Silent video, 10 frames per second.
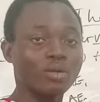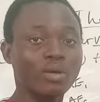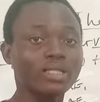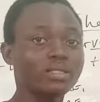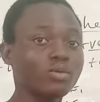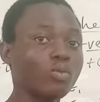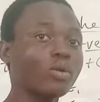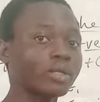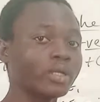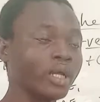and why it isn't
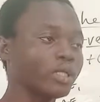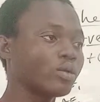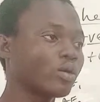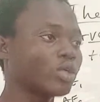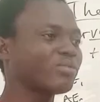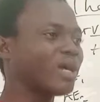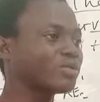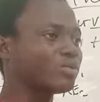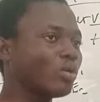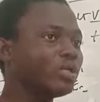1. So consumers
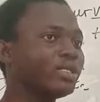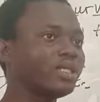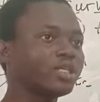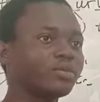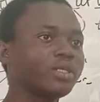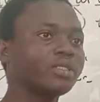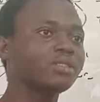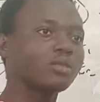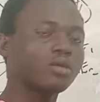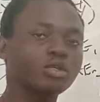would only
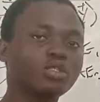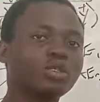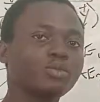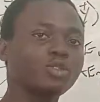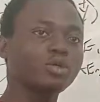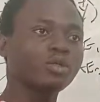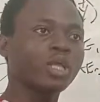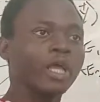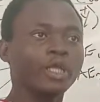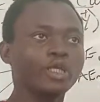increase consumption,
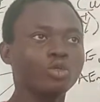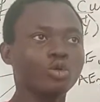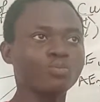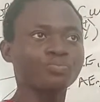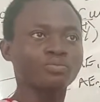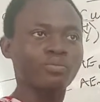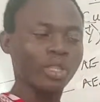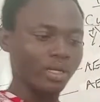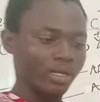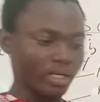
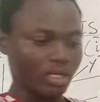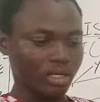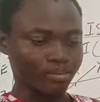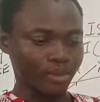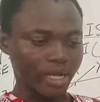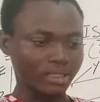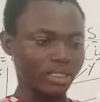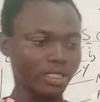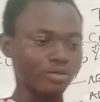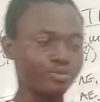at
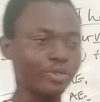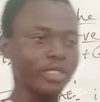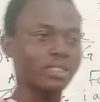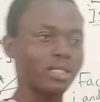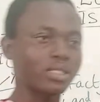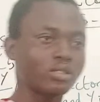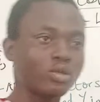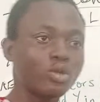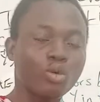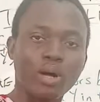a rate that is
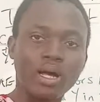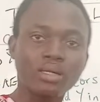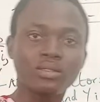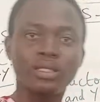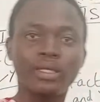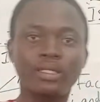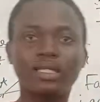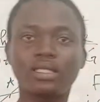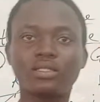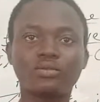lower
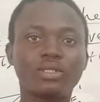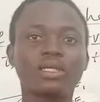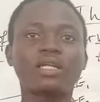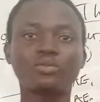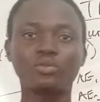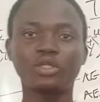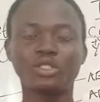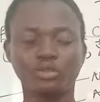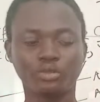than the rate at which